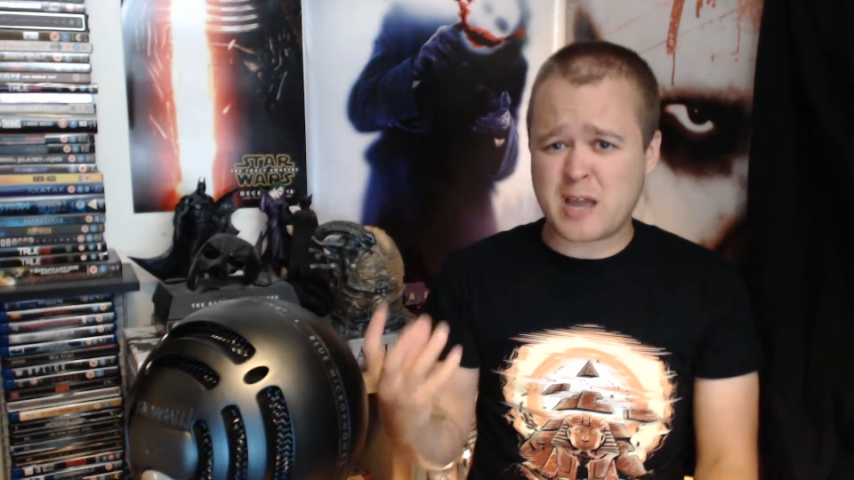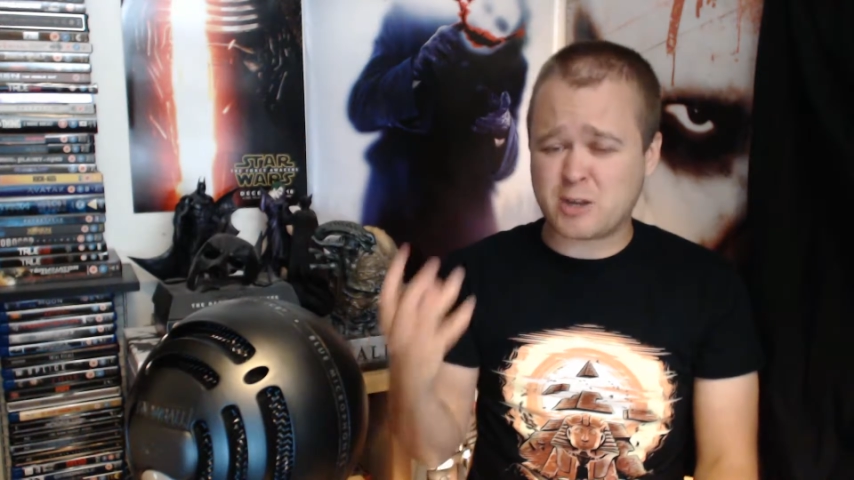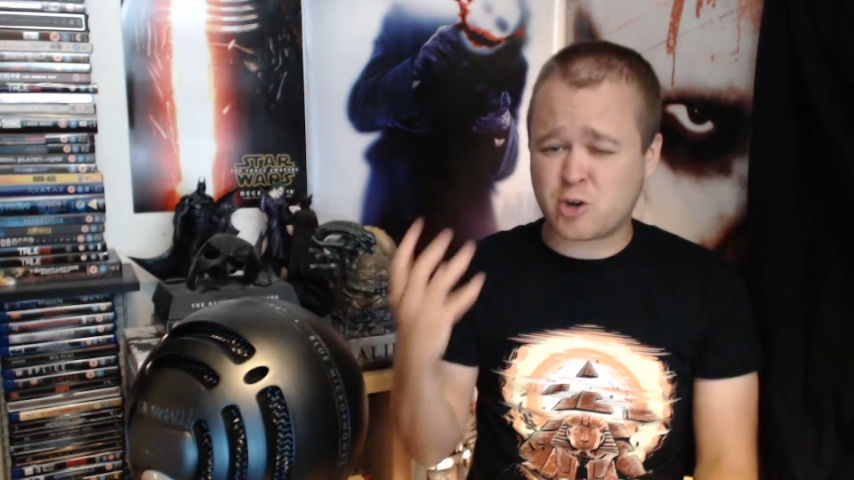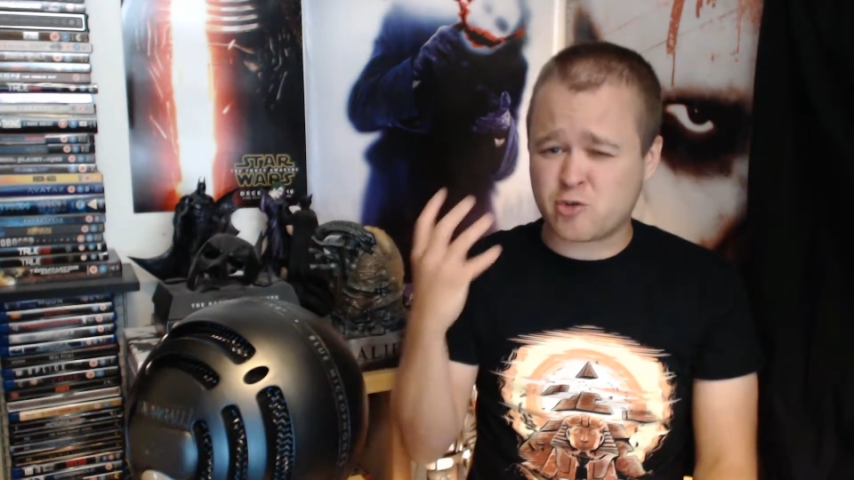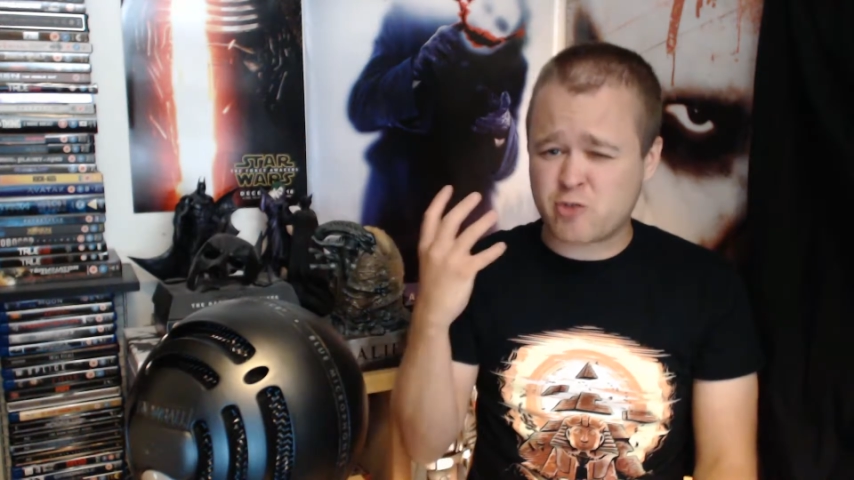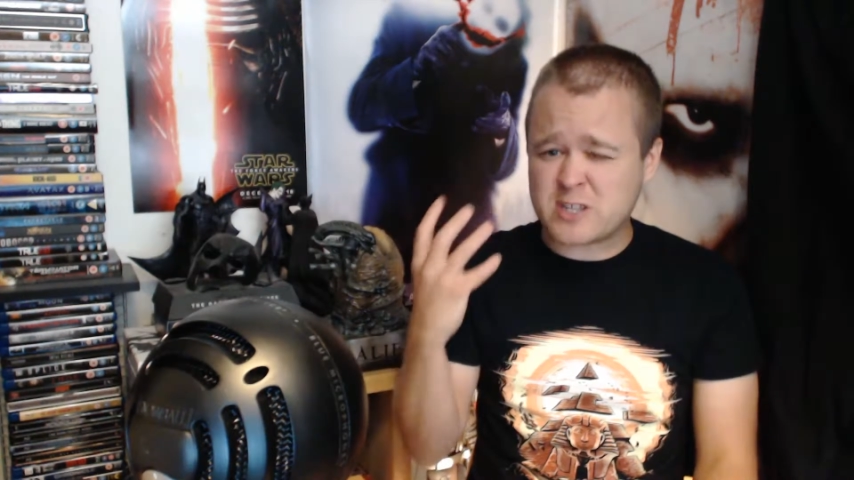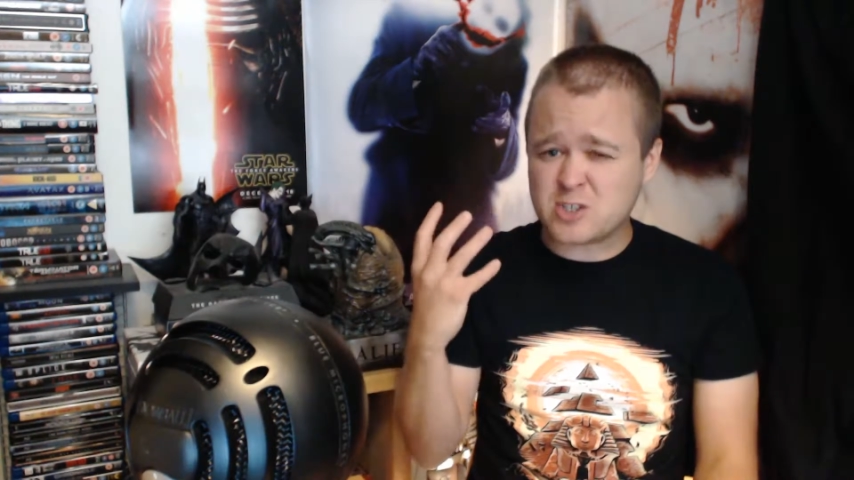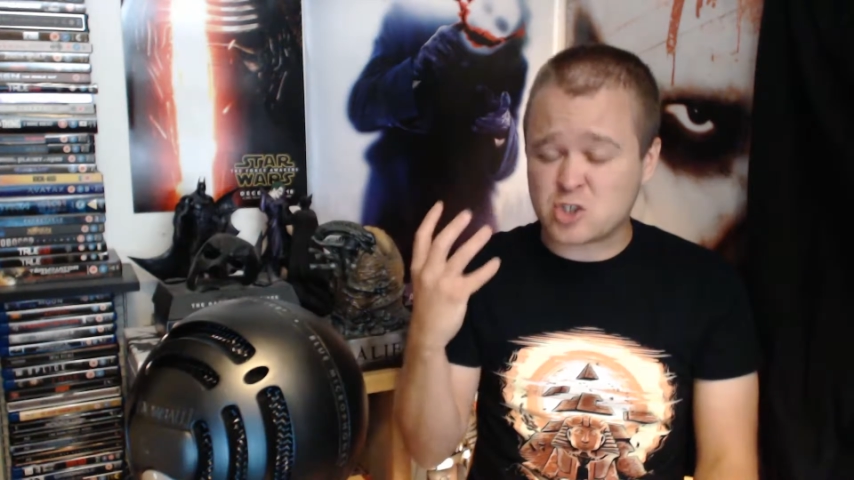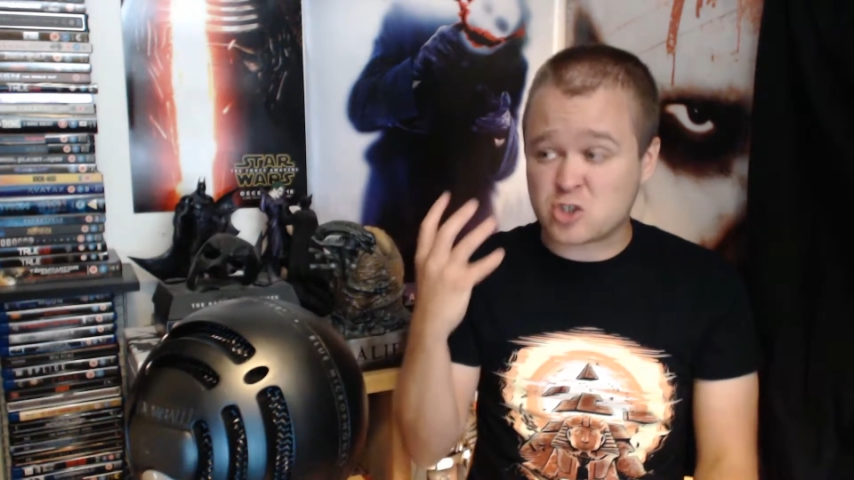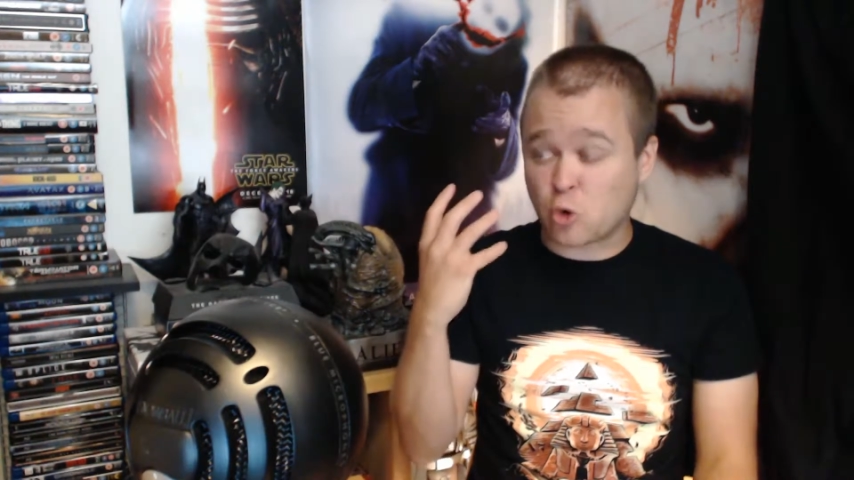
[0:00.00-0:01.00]
I
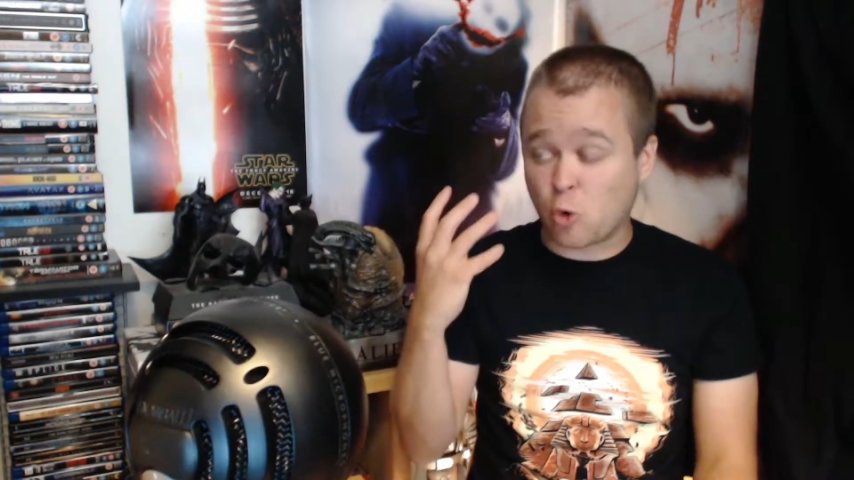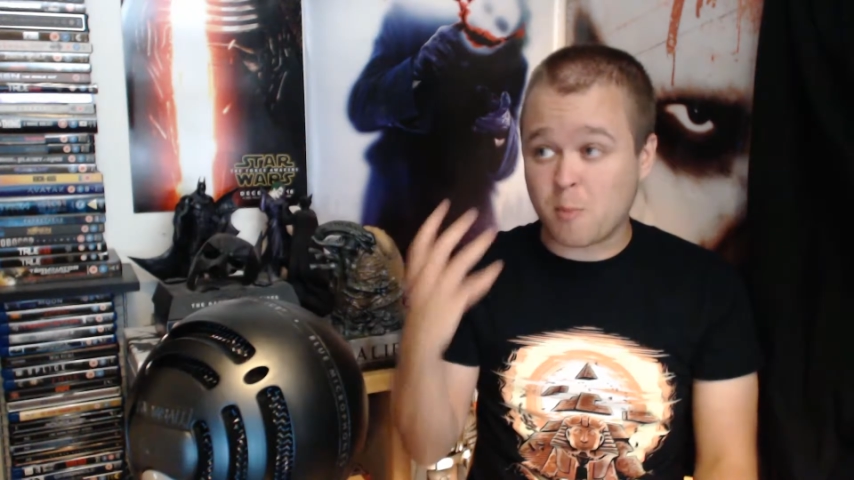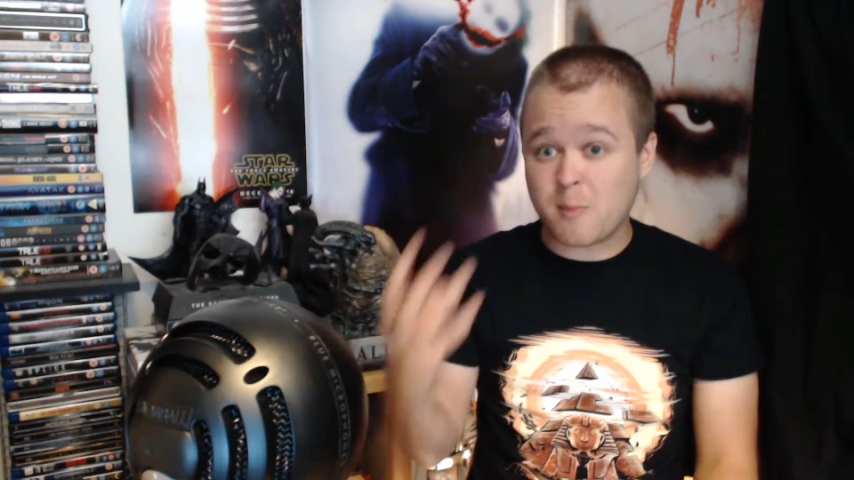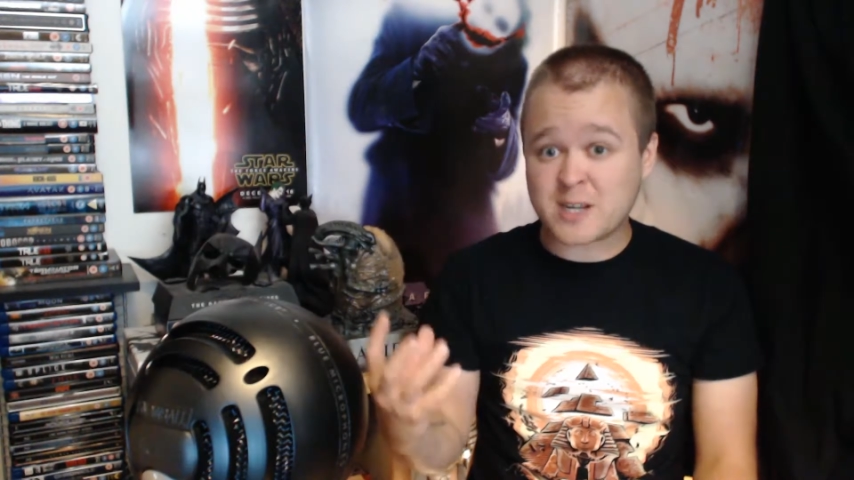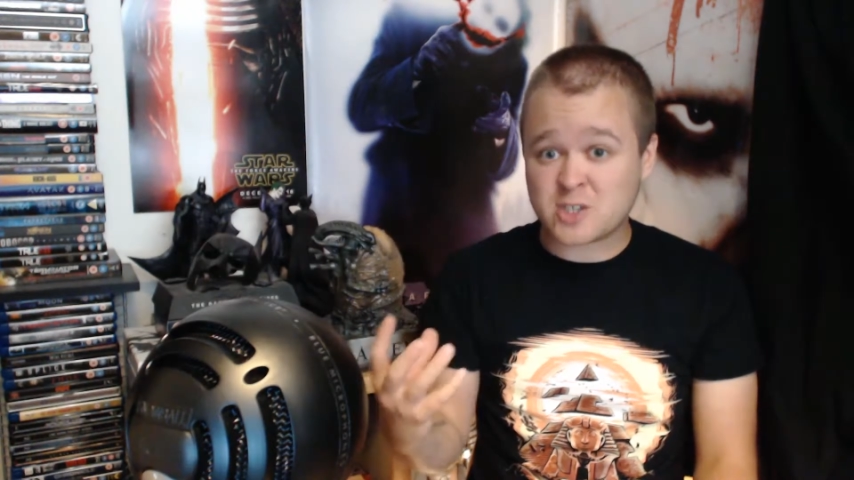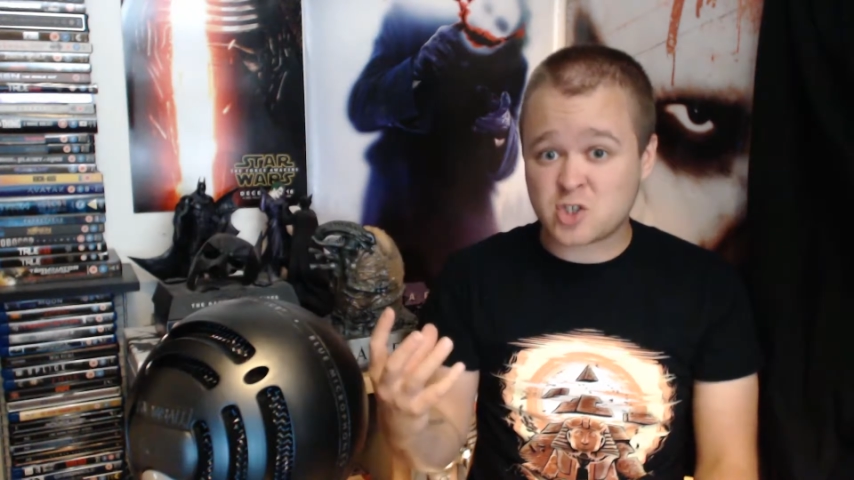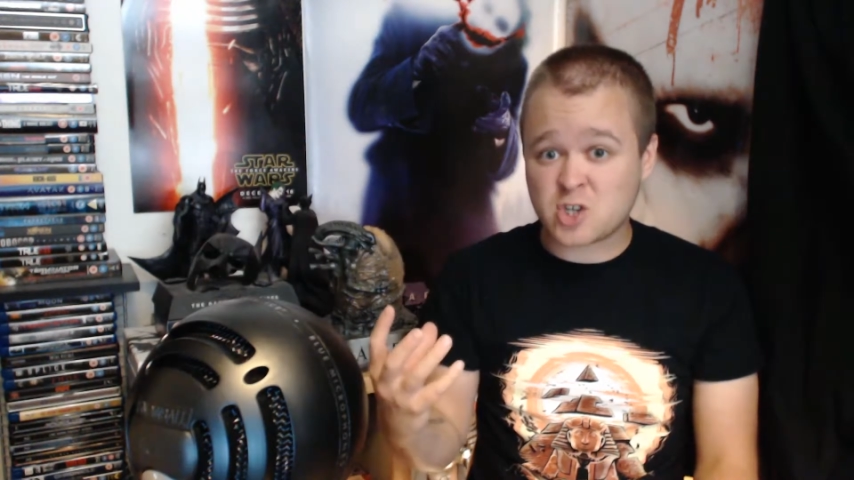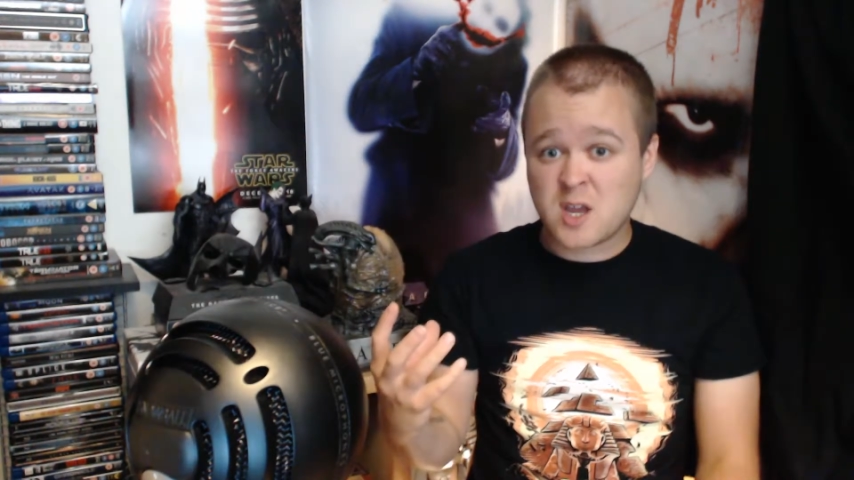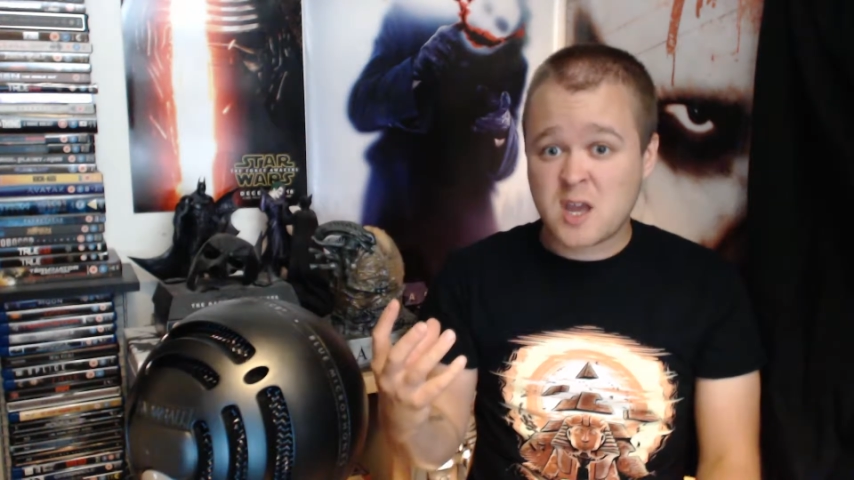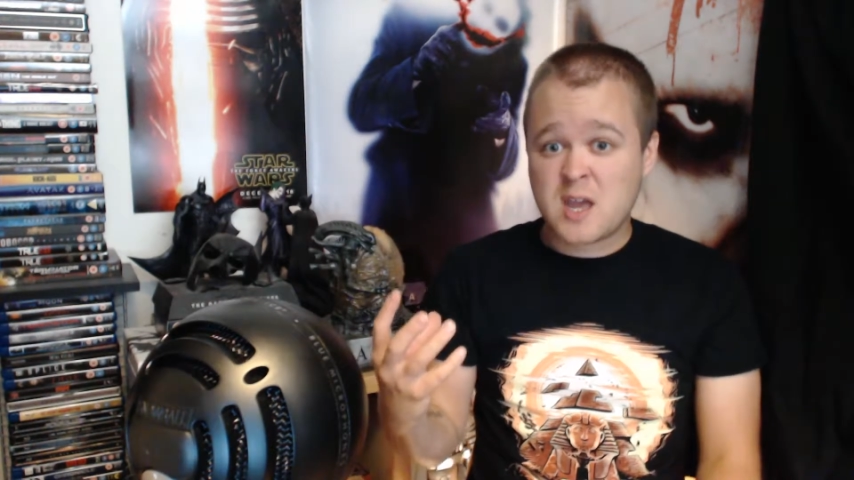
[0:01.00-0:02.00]
cringe so much.